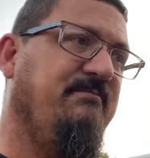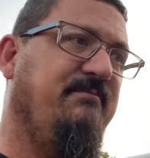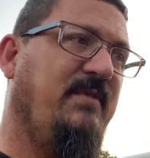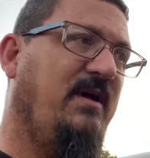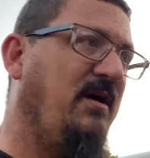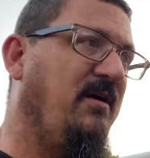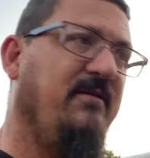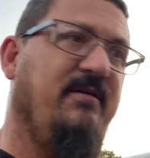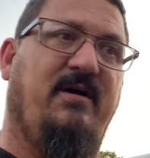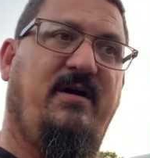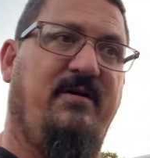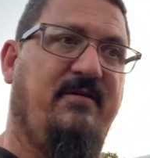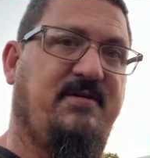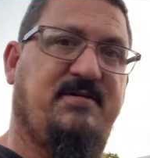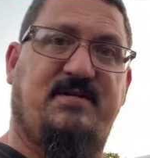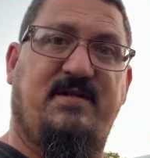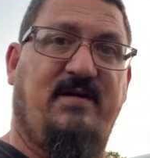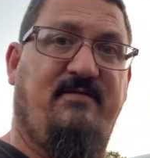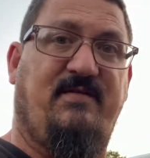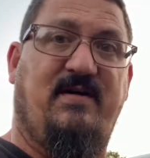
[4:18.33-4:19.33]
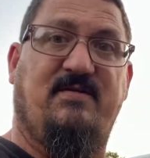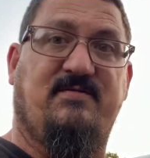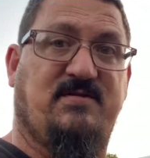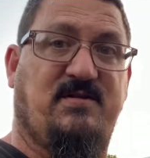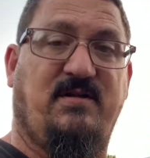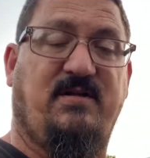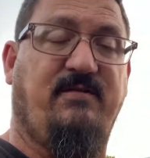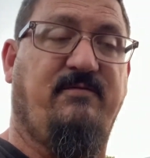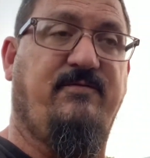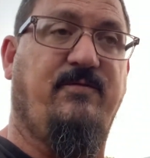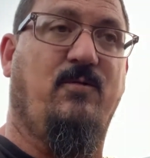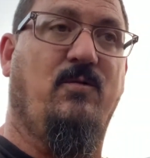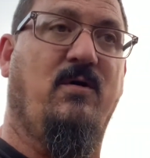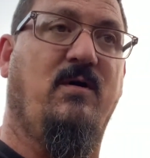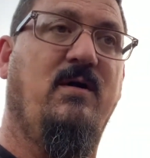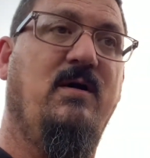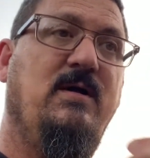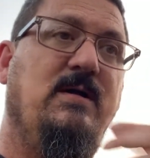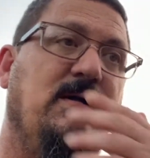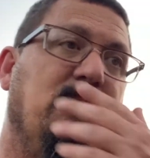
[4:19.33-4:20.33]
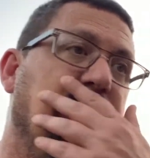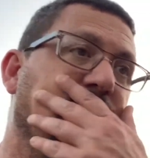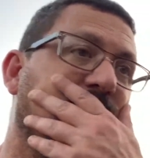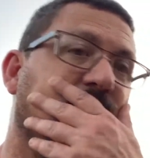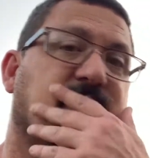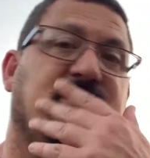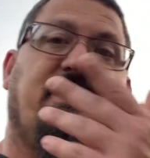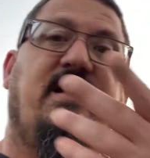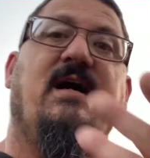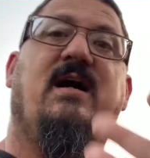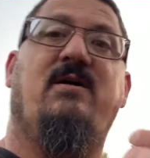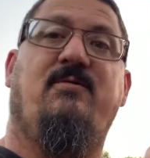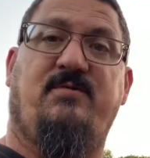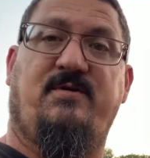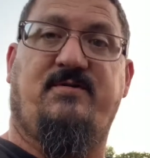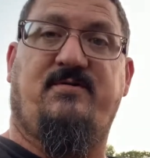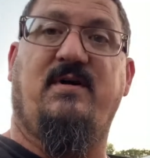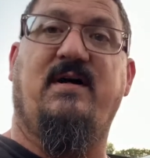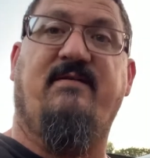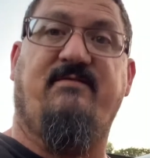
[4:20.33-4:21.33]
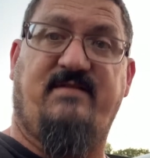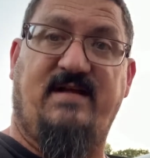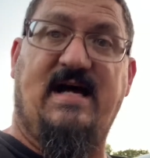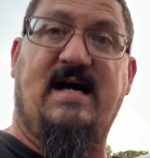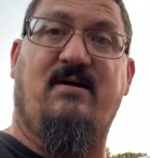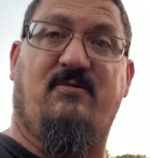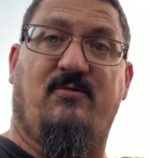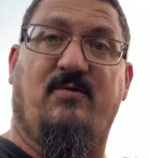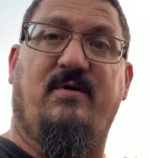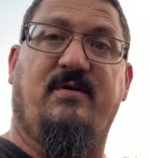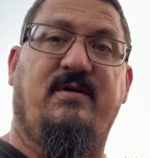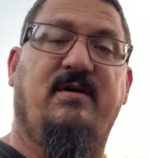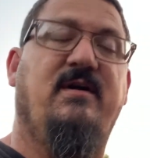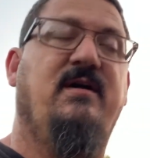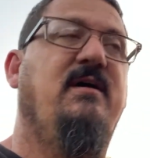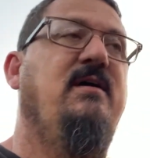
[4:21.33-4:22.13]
all the stuff I was looking for. So yeah, I want to drive that one.